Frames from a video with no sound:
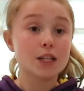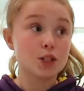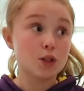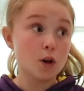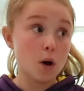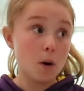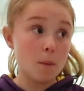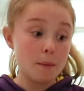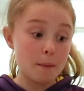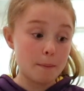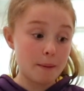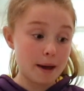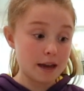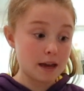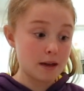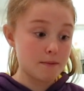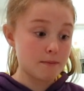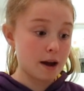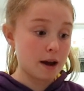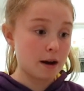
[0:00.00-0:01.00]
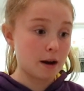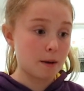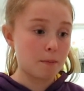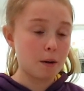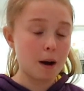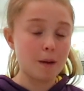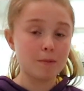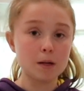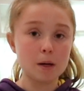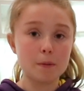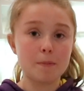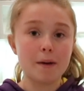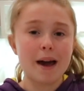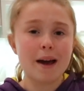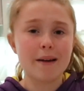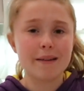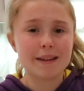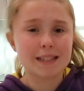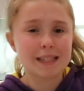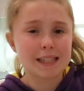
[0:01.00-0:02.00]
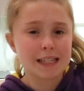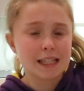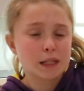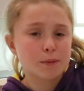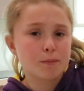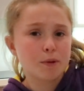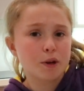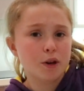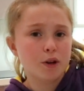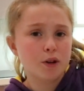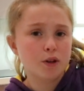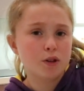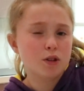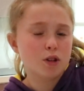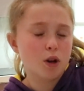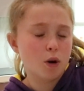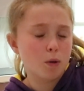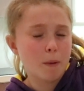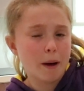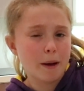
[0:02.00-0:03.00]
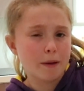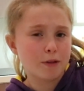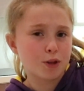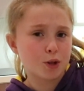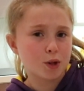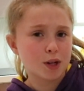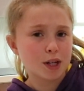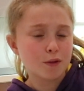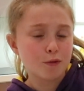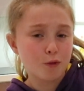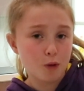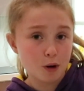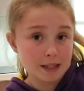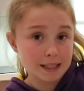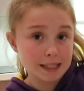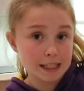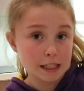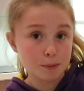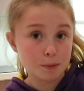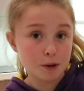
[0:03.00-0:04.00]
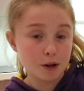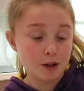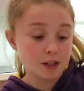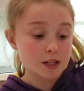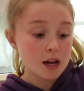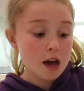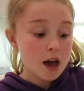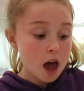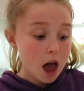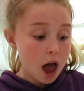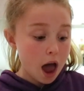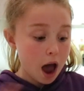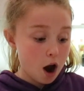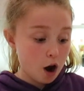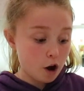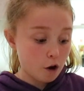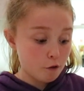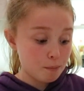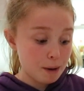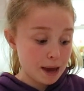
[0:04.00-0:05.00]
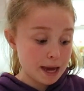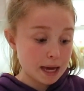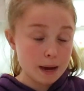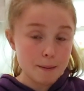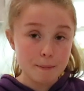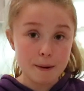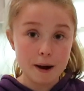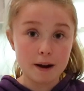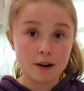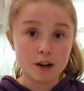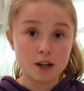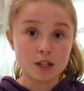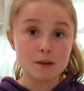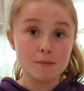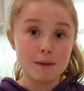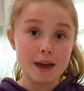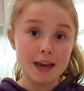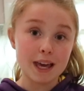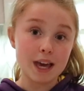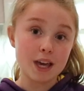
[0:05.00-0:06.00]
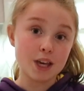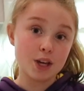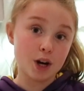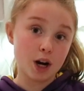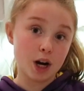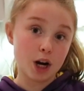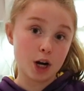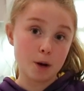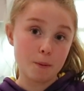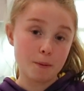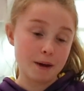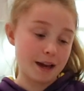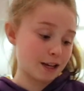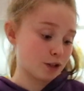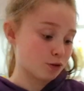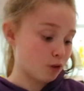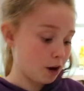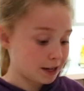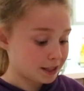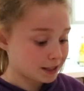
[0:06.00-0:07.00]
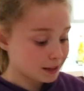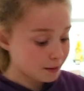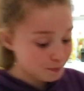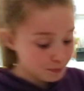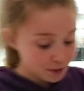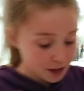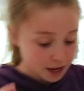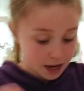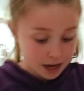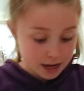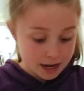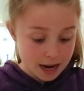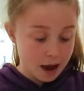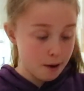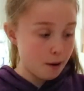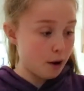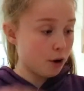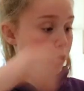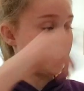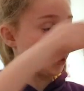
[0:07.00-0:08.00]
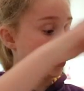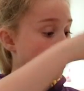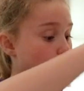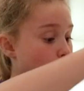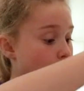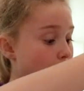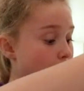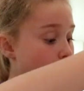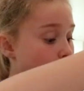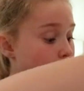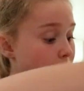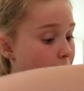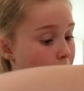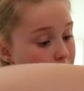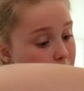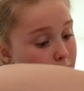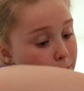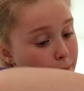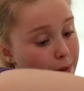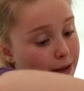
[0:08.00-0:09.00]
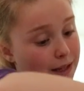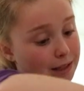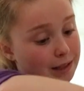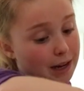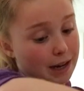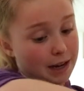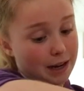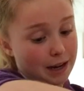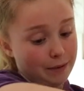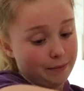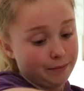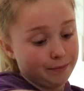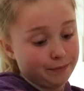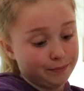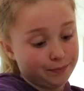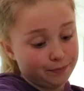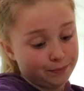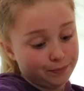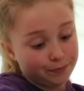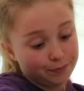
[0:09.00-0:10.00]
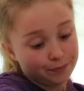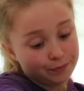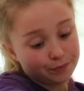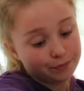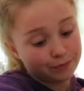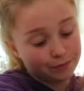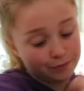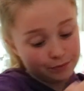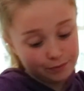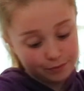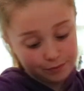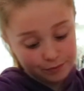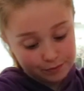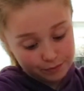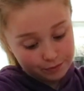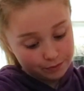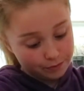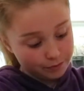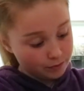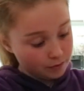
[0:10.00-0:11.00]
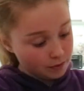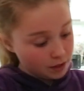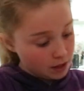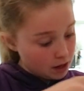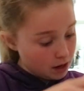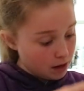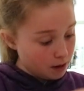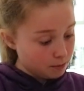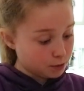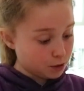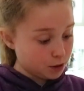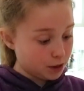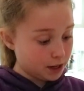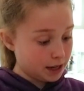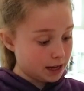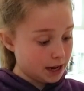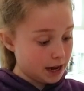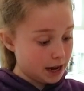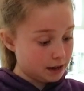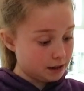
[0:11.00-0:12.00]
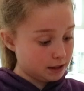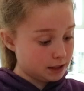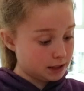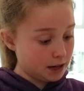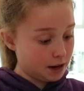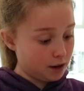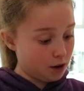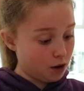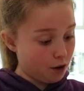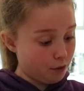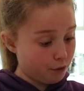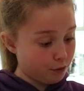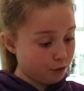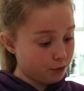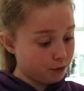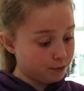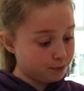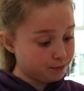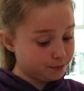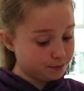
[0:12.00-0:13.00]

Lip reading: some baking powder, probably about a teaspoon, no, about 3 to 4 teaspoons of baking powder to make your cupcakes rise. Now I'm going to go ahead and mix that in. I'm just going to again start off.